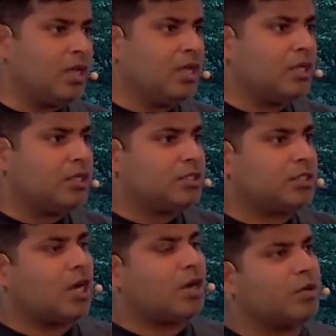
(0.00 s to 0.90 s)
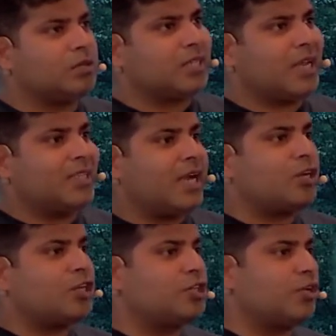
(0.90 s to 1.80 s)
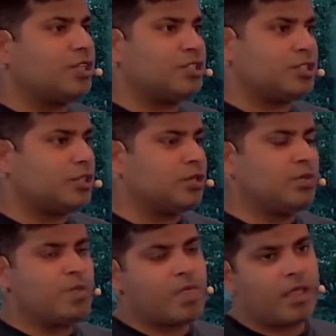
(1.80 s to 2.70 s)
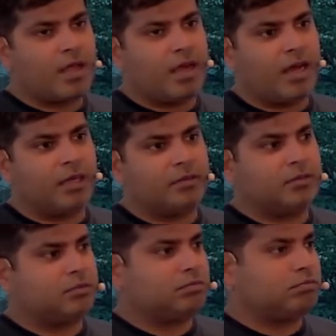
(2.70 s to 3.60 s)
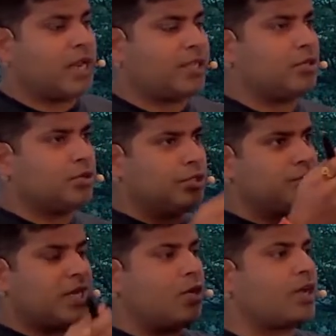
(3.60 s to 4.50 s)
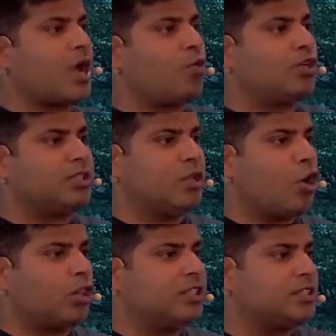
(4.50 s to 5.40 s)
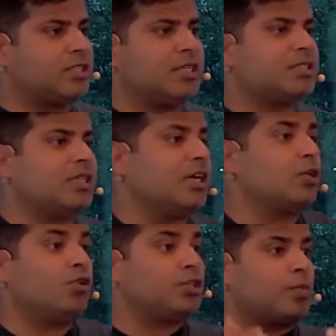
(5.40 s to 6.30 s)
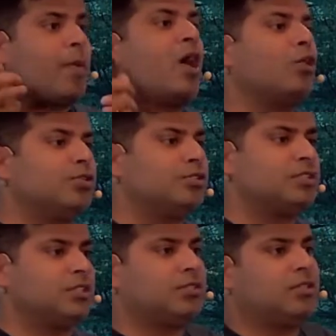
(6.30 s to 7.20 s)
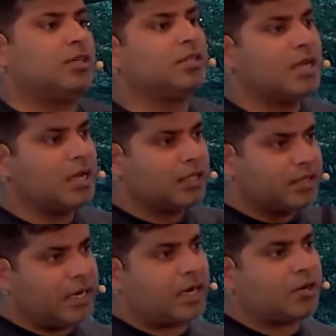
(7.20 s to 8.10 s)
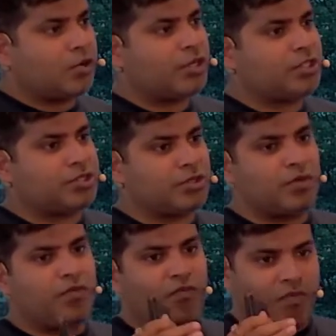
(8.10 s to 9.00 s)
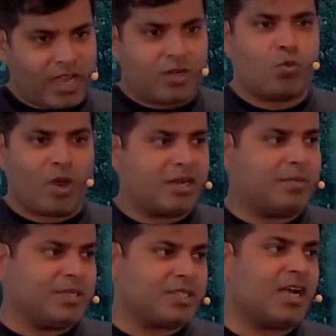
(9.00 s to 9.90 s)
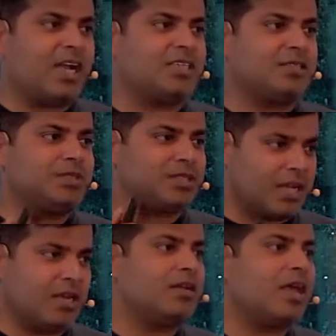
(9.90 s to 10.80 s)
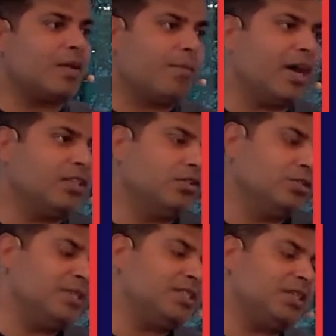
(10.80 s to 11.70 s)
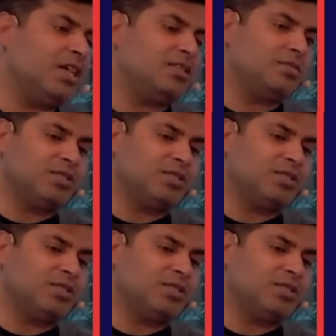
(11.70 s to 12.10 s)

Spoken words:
So they are not going to like you say, okay, I want all these things, and they are going to buy all those things, right? They are going to find only missing items and buy those missing items.